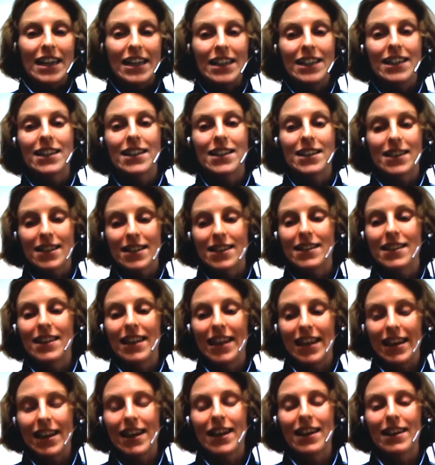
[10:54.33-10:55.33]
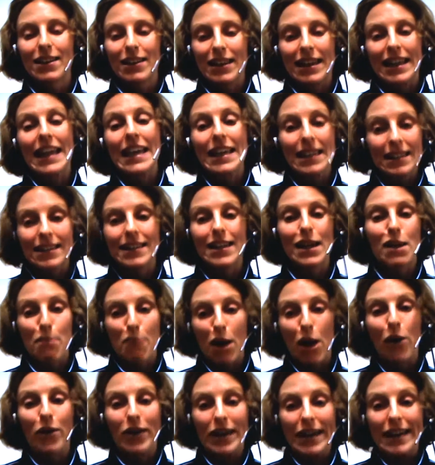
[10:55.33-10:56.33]
He just is, like, lazy
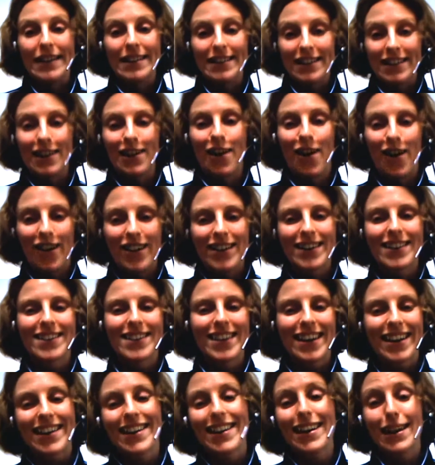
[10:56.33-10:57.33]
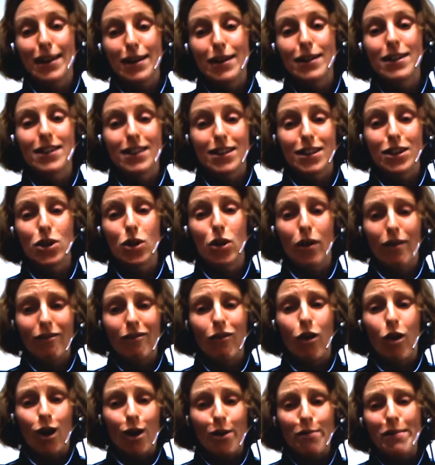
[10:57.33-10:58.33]
about it, you know? He's like, can you just do
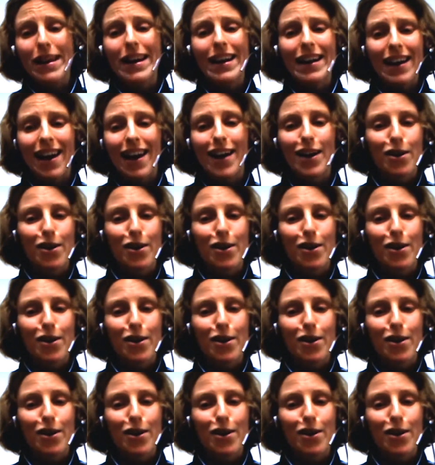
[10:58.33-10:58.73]
it for me?